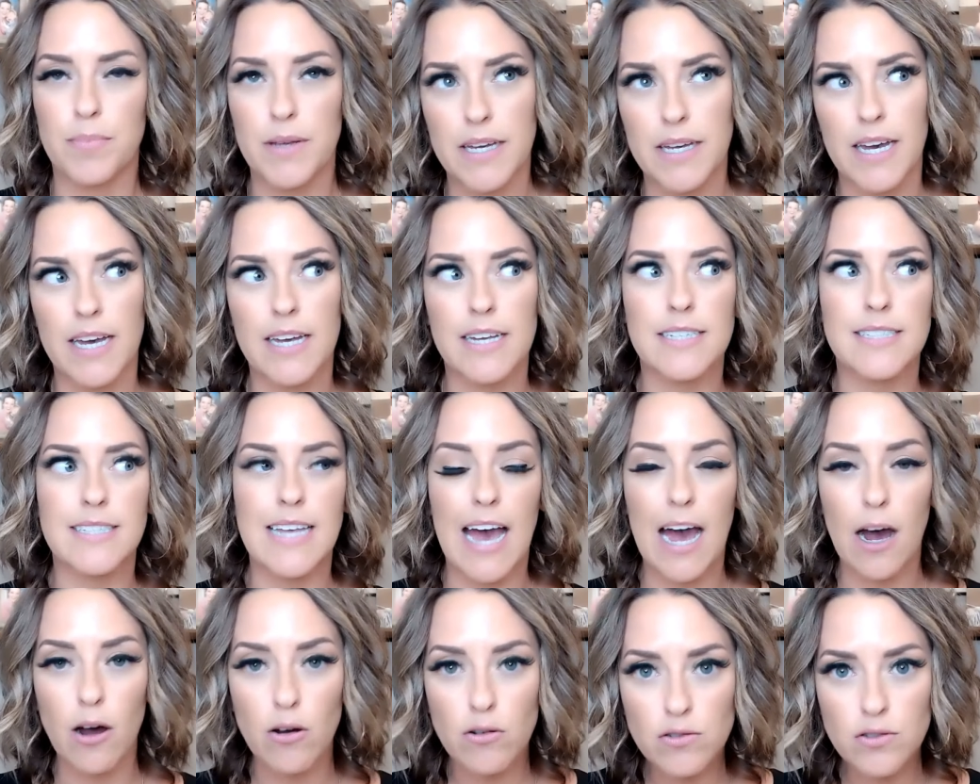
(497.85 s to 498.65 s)
because
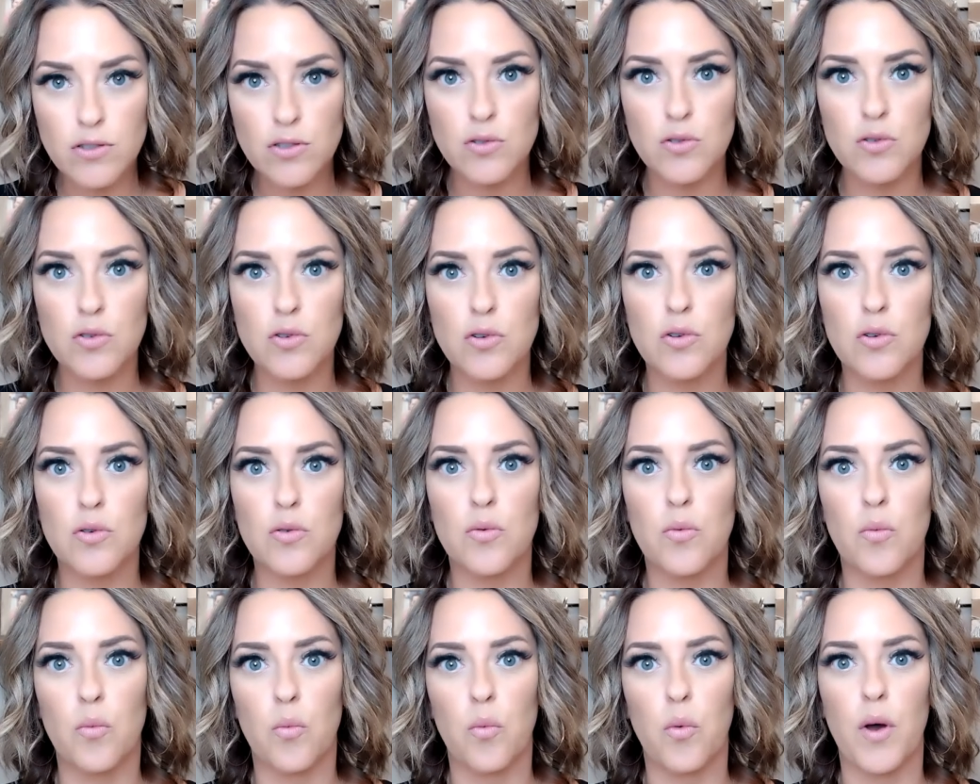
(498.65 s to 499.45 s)

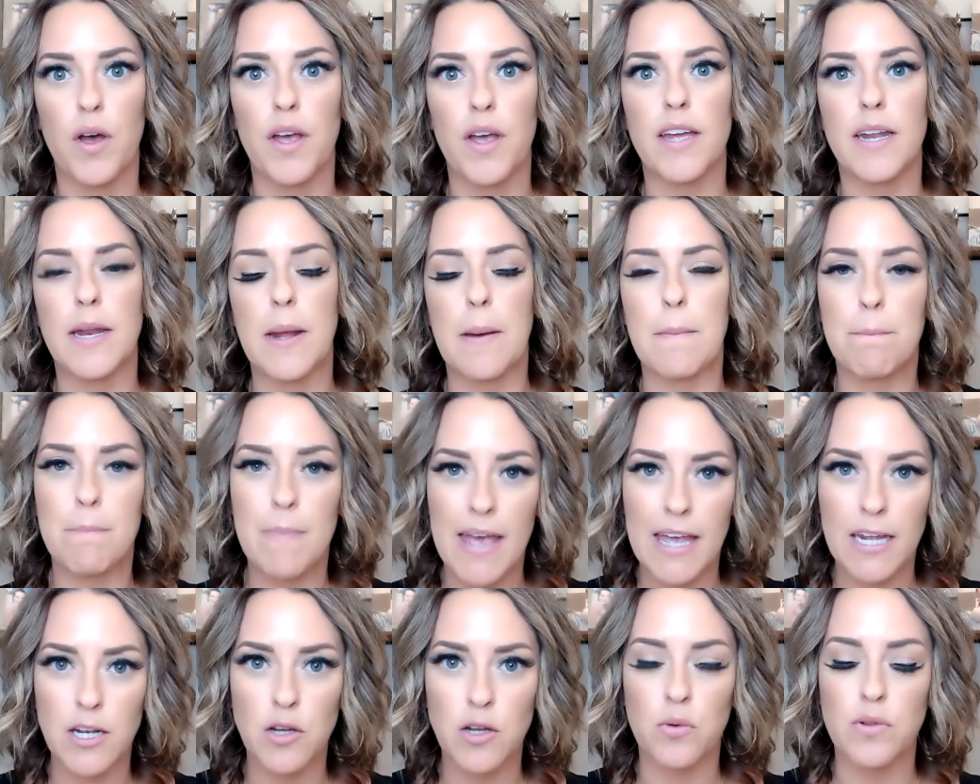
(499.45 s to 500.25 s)
Outschool would
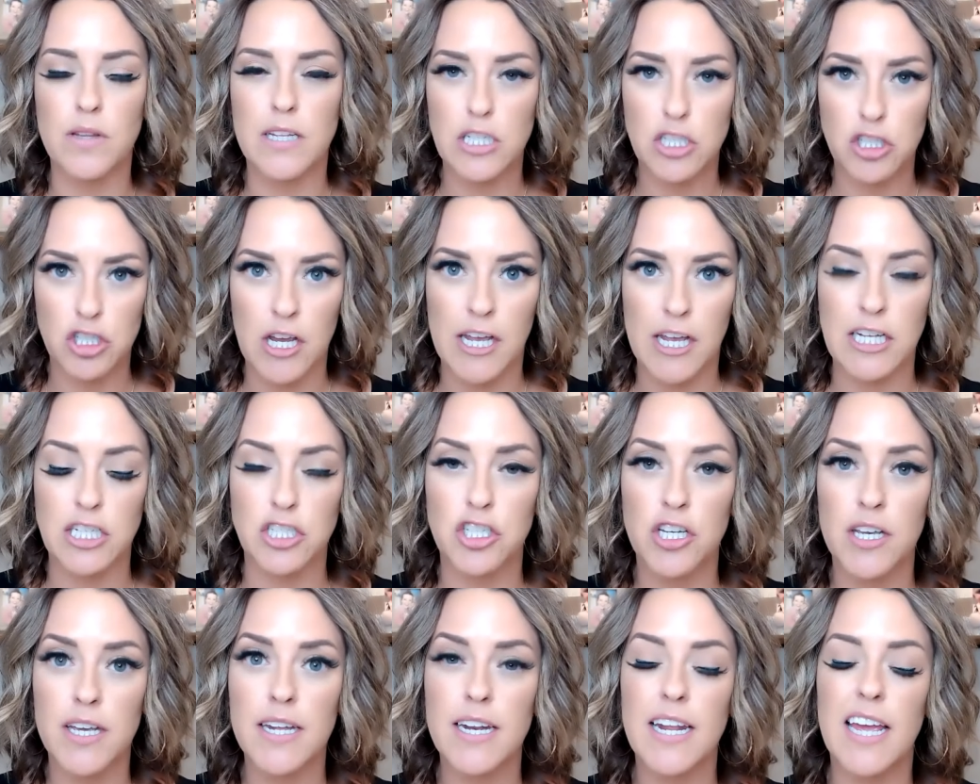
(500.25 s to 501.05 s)
manually
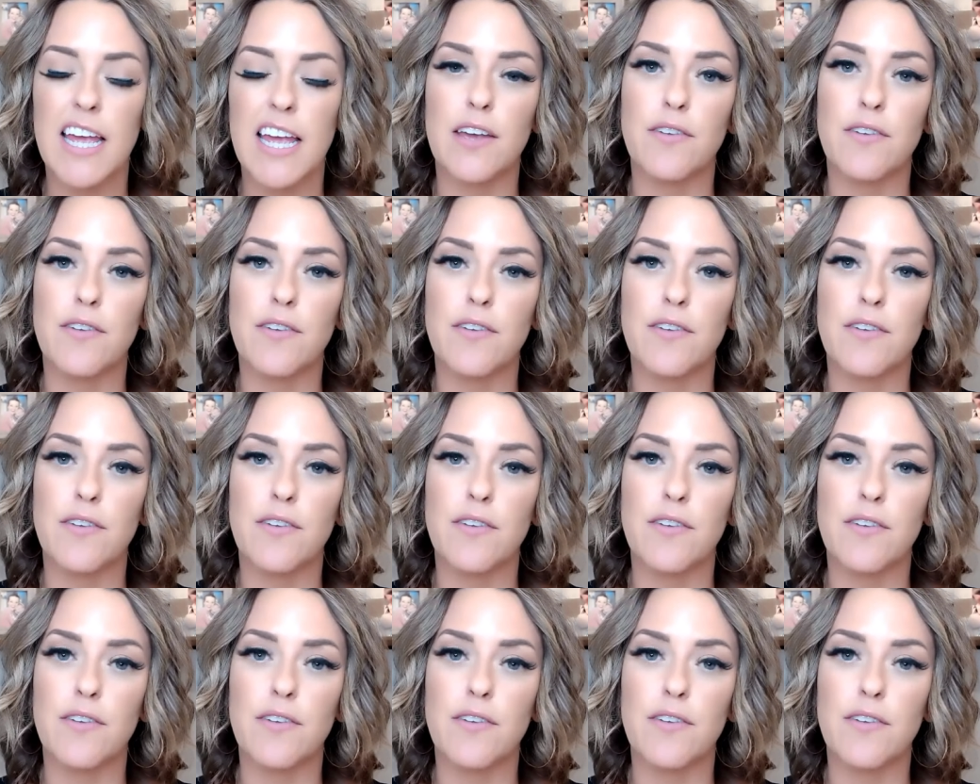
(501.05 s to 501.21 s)
change it